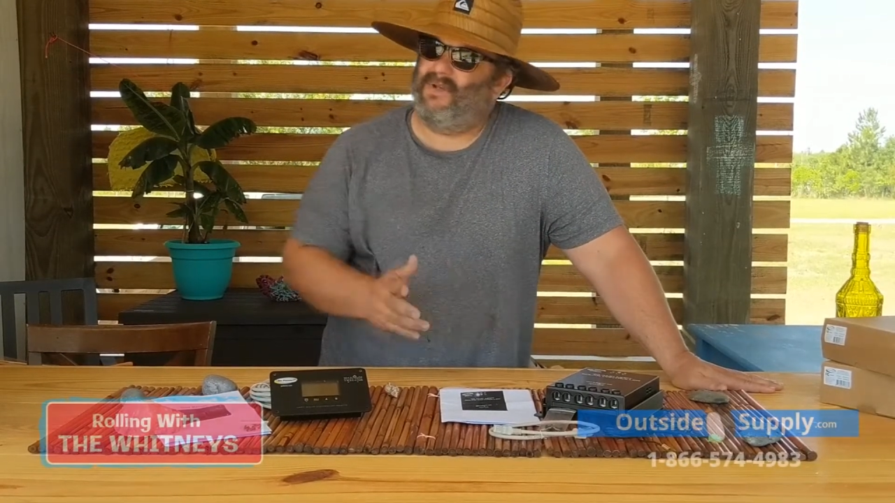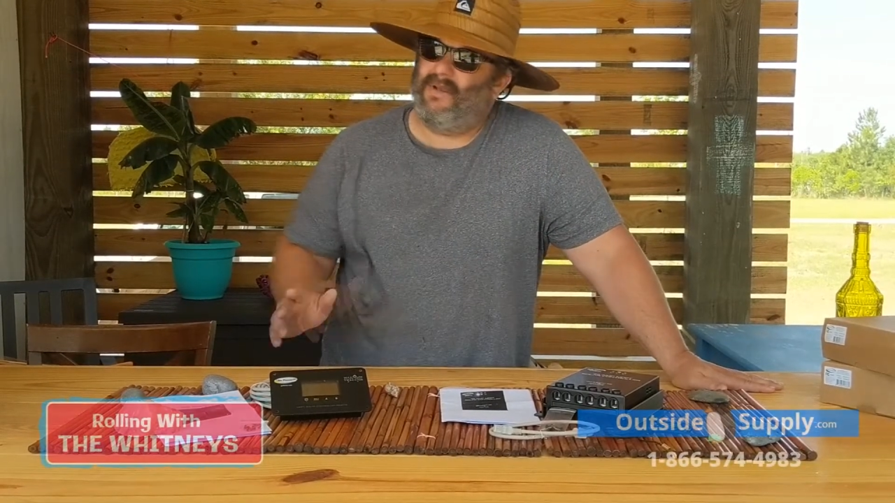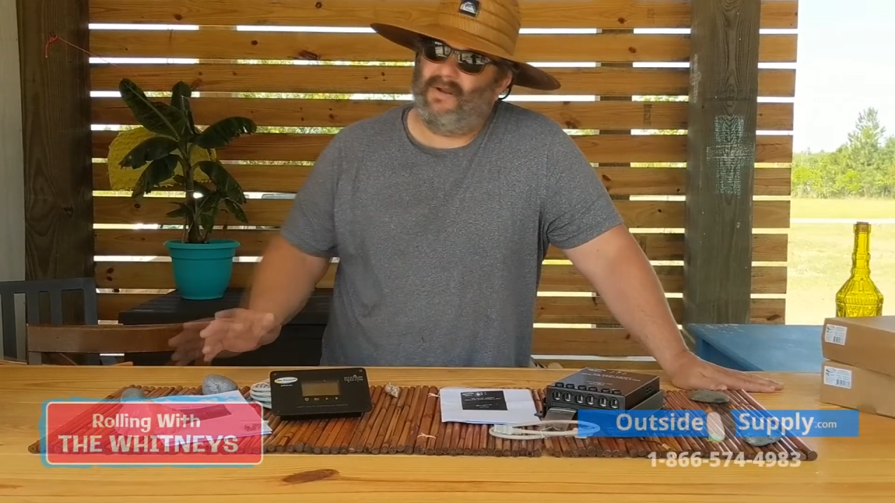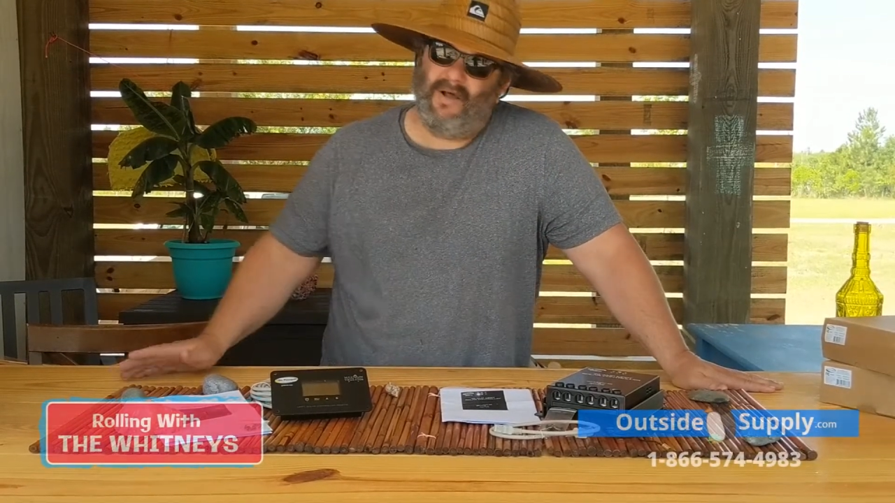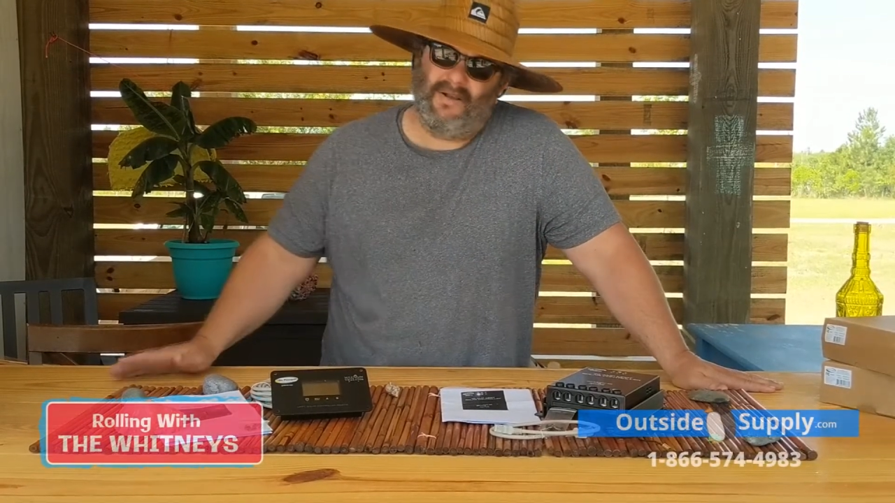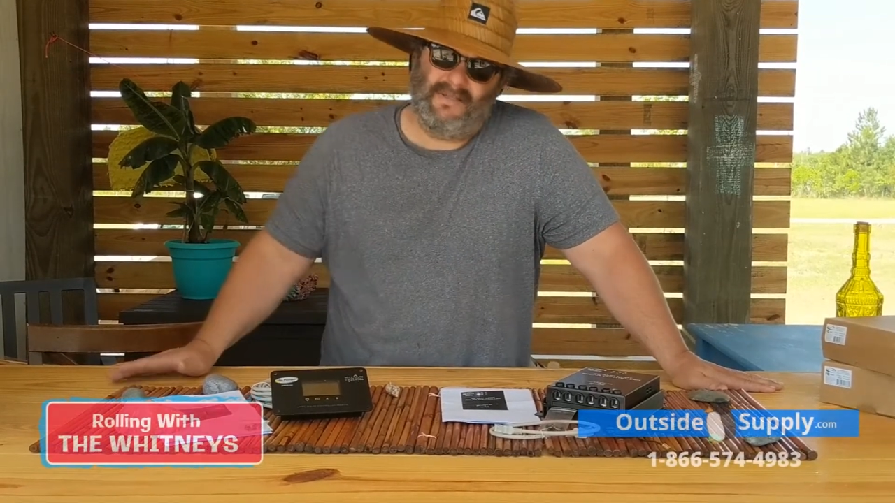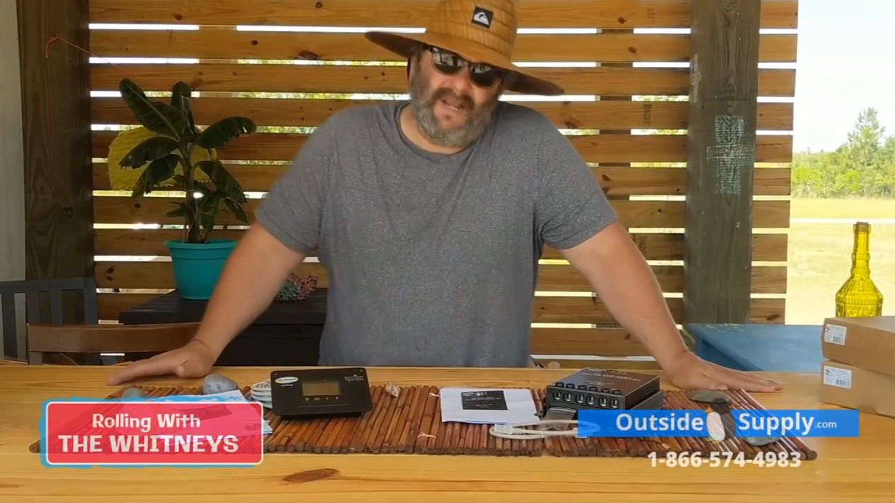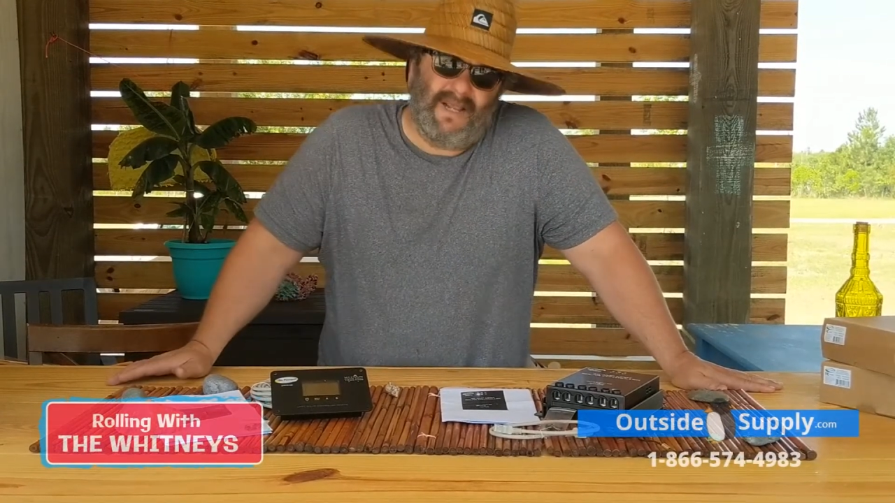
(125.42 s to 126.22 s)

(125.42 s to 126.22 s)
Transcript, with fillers: you can call us at